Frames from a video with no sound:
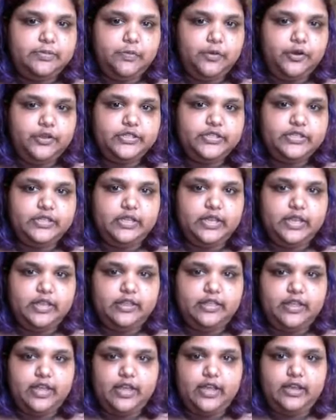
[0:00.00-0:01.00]
personally
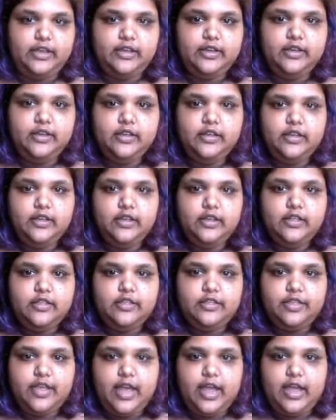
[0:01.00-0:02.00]
think
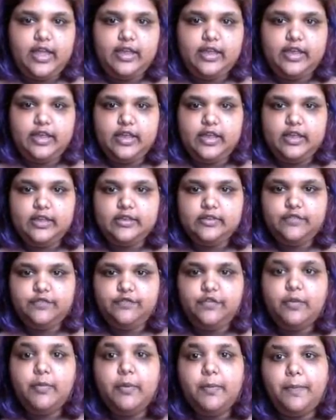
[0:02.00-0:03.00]
that
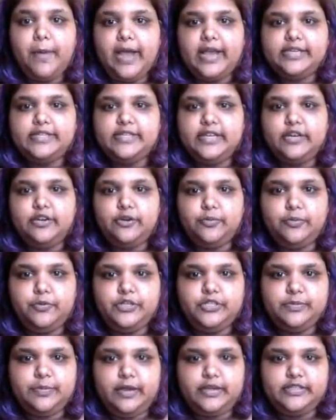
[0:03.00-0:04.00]
from a bystander
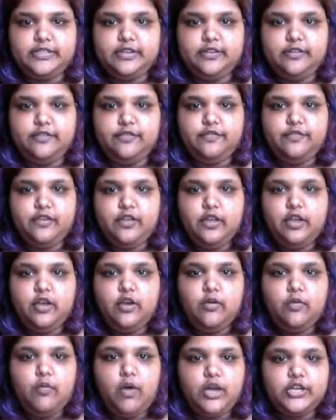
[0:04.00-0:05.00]
perspective,
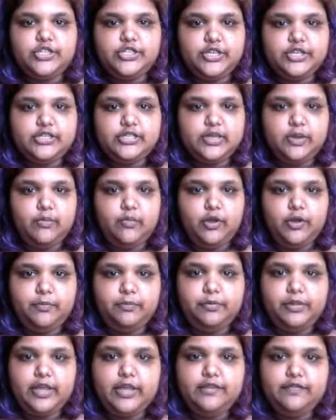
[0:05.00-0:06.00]
watching someone
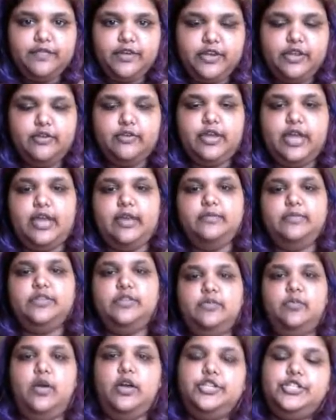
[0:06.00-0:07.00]
play video games
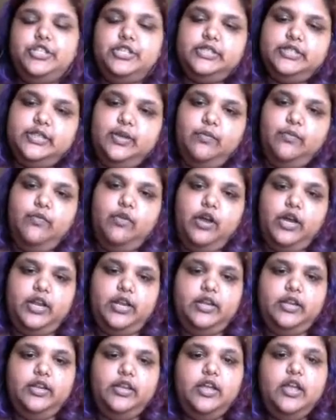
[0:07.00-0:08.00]
and watching
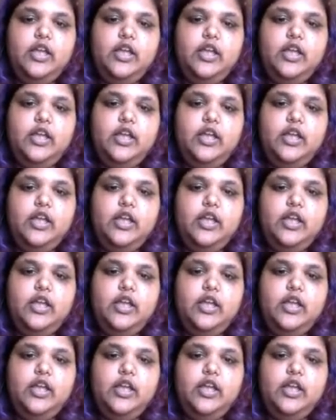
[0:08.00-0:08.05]
someone,